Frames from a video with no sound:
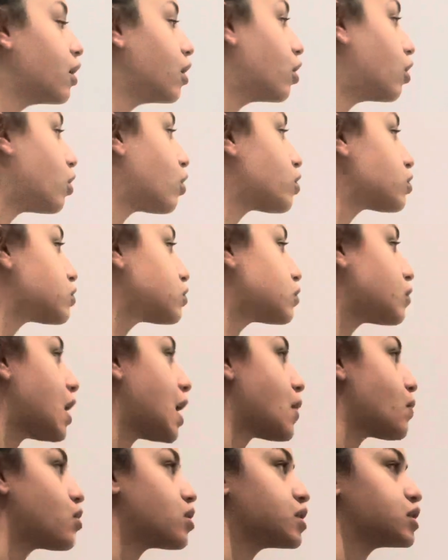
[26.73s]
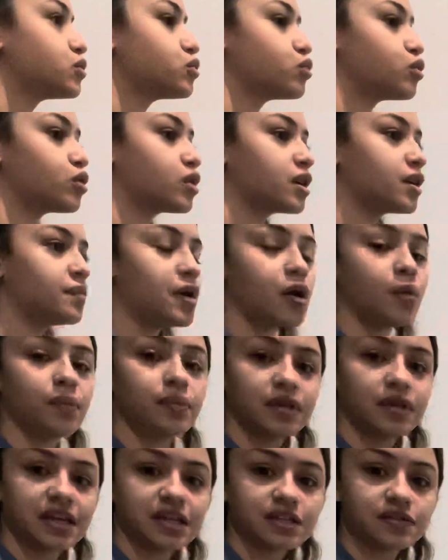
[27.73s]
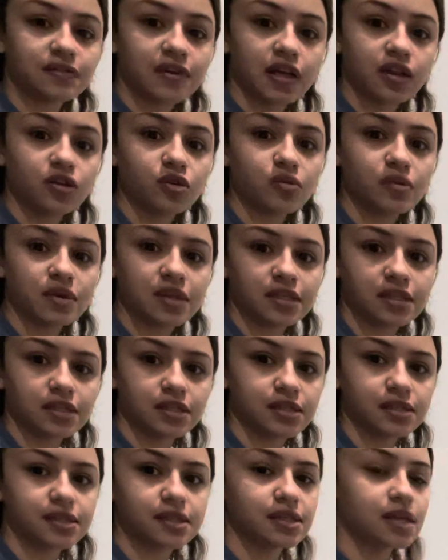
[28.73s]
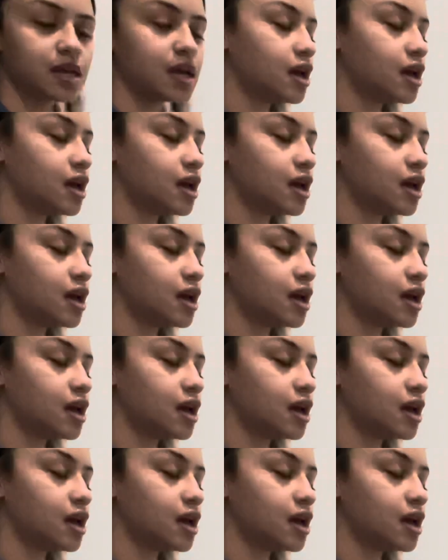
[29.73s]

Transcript: Also, I want to talk about place value and digits.